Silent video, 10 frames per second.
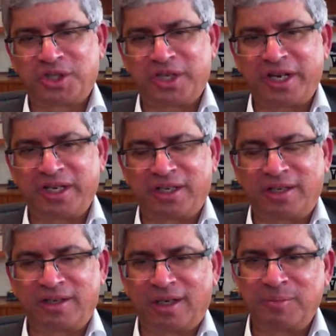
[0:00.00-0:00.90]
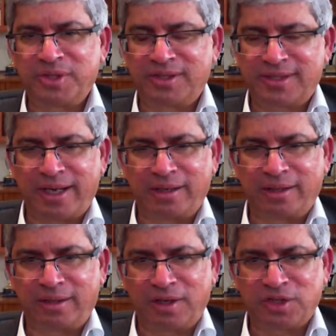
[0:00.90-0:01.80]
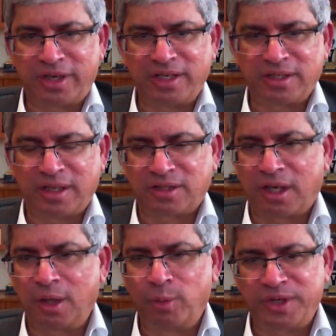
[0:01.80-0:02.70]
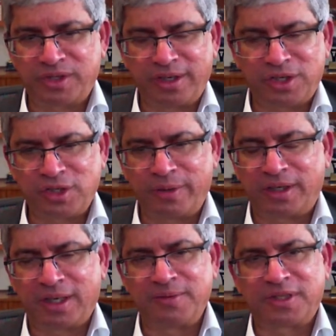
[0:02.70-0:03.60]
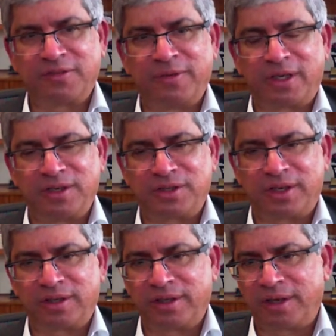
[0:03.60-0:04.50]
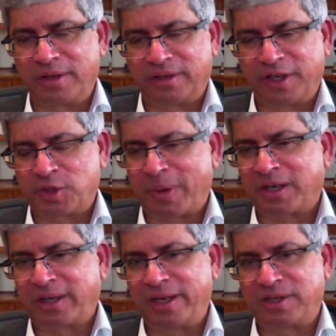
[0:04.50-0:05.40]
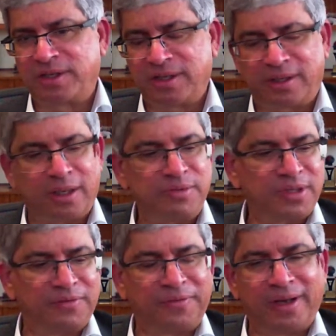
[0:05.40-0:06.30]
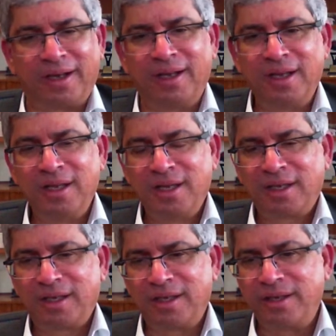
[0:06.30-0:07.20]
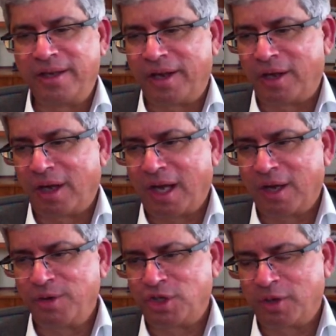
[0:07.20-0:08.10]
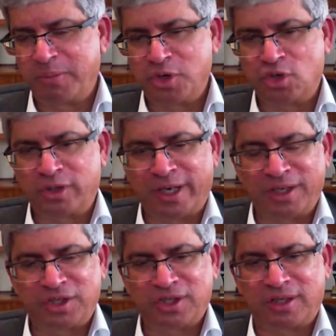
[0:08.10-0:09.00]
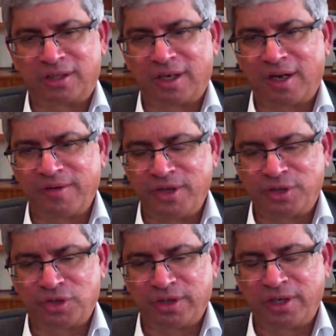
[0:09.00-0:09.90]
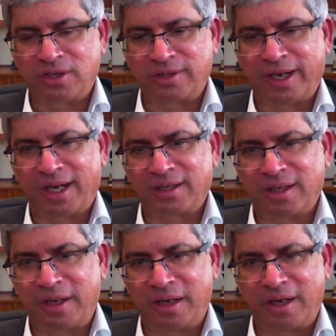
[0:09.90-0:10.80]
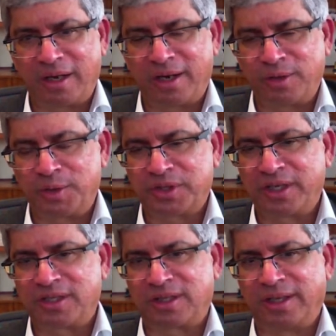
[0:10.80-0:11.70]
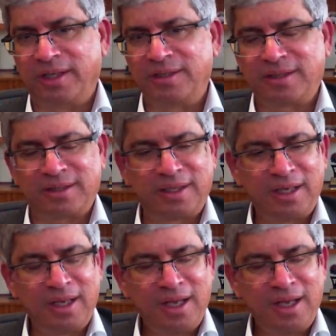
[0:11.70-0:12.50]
societal norms and standards, right? So that's always an issue in terms of, because there are expectations in terms of how you should be dressed or how you should interact, and those kinds of things.